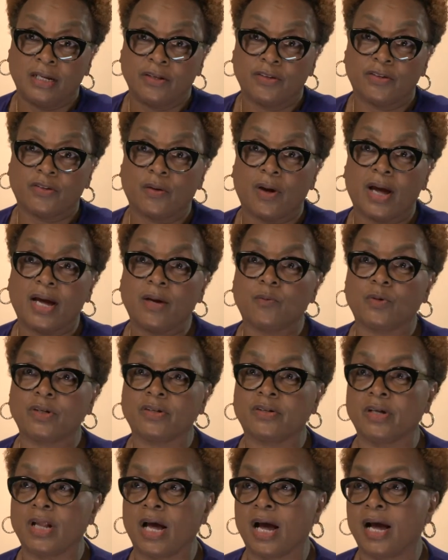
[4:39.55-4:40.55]
so I
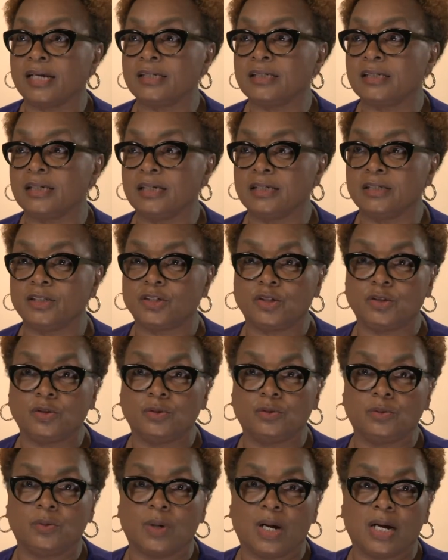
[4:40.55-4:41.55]
was not
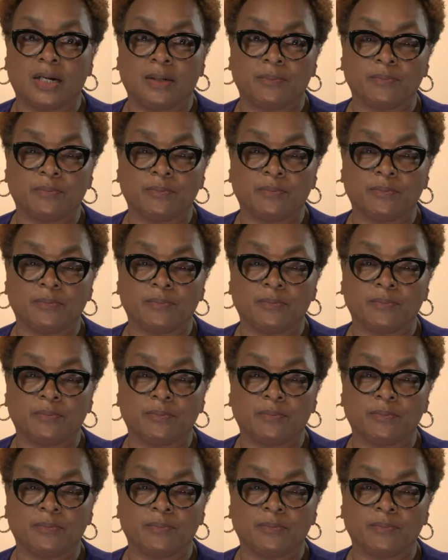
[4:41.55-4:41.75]
into